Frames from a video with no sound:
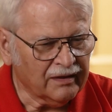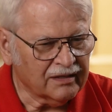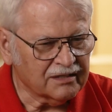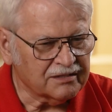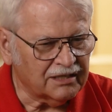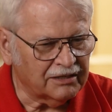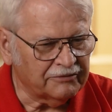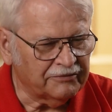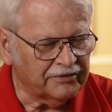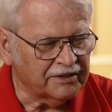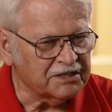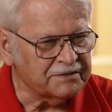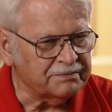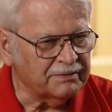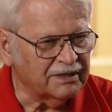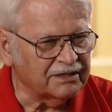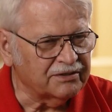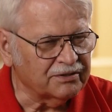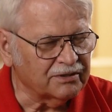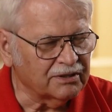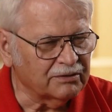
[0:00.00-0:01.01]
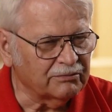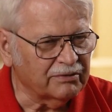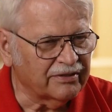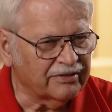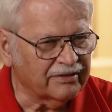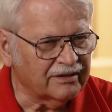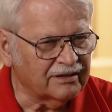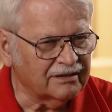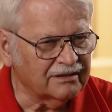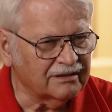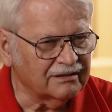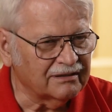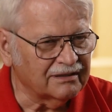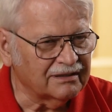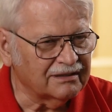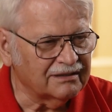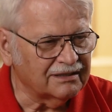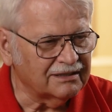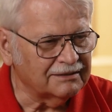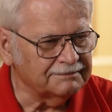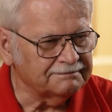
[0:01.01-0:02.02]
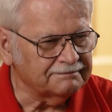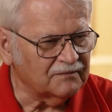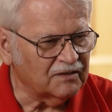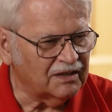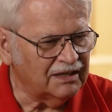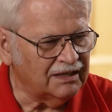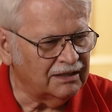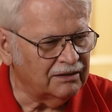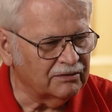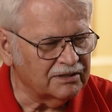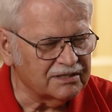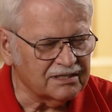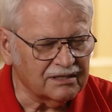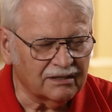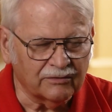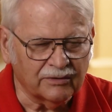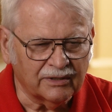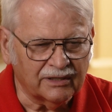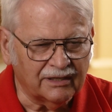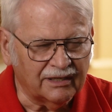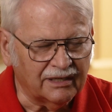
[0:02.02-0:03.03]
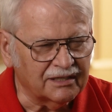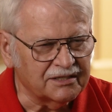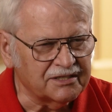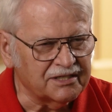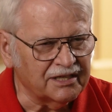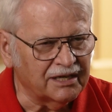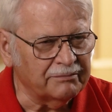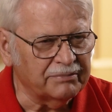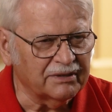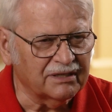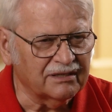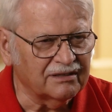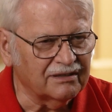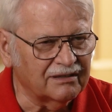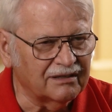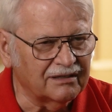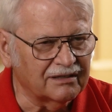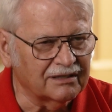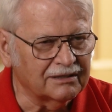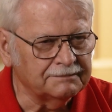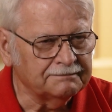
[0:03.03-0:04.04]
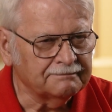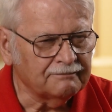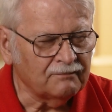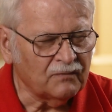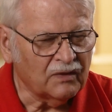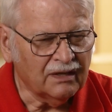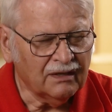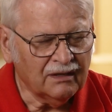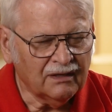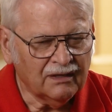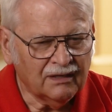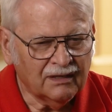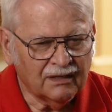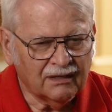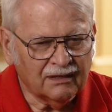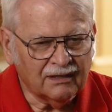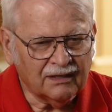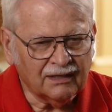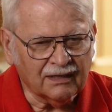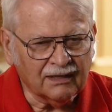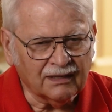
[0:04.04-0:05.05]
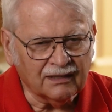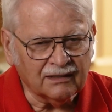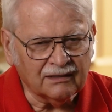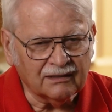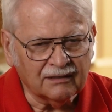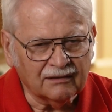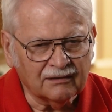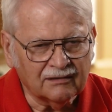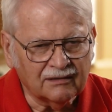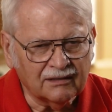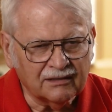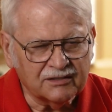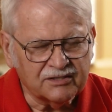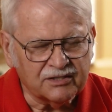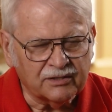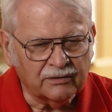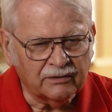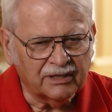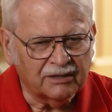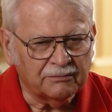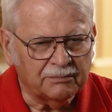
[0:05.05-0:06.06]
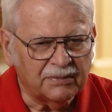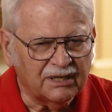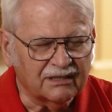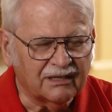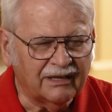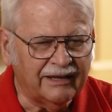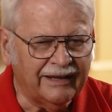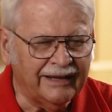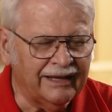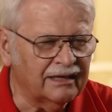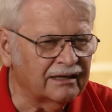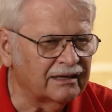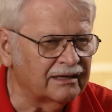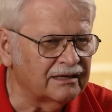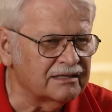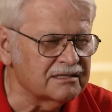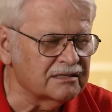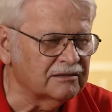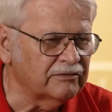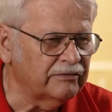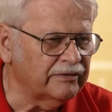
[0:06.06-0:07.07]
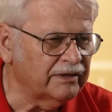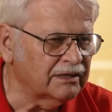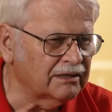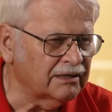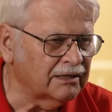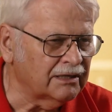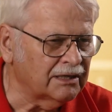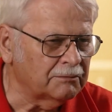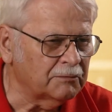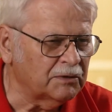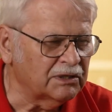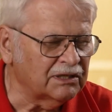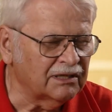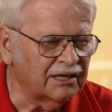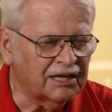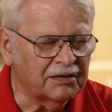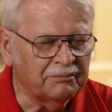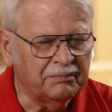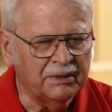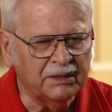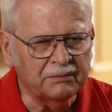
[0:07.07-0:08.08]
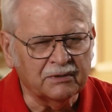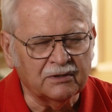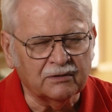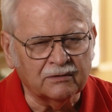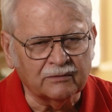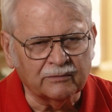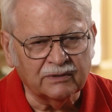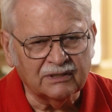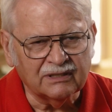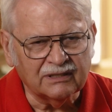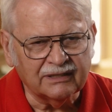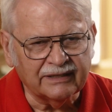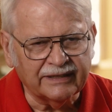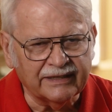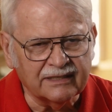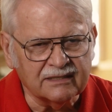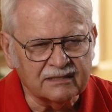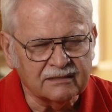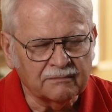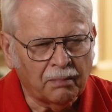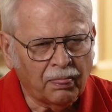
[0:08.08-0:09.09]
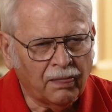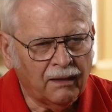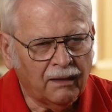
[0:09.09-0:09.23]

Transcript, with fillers: So I finished my tour with Thunder, and uh, he was a, really a champion dog. And the story about canines in Vietnam, a lot of people don't realize